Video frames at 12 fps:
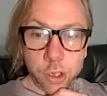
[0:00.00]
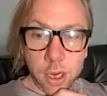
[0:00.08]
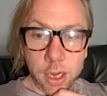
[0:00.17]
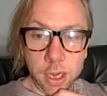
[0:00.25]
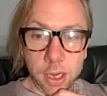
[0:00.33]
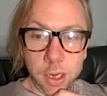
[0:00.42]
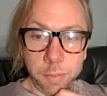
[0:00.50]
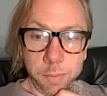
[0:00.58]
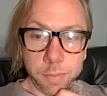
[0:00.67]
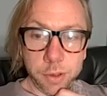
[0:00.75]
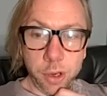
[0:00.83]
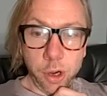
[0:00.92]

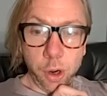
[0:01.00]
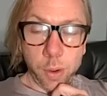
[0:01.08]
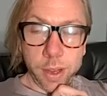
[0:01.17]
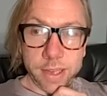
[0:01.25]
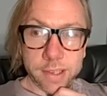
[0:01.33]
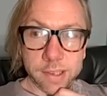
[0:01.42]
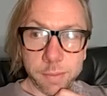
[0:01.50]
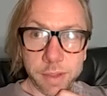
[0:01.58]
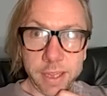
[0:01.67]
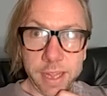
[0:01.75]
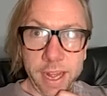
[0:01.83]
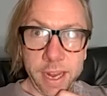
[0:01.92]
It's
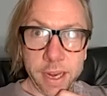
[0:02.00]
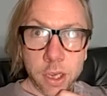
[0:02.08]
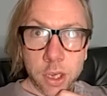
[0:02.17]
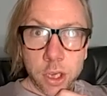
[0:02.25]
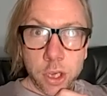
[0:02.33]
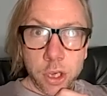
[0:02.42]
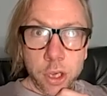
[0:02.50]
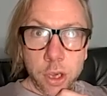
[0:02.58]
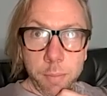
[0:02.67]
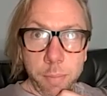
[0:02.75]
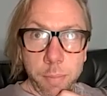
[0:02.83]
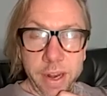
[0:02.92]
something that,
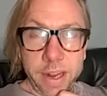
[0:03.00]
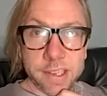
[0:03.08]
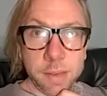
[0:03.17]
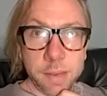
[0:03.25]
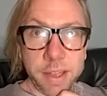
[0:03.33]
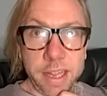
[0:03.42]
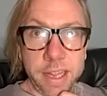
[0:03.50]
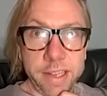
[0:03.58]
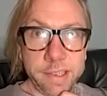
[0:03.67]
but it is something that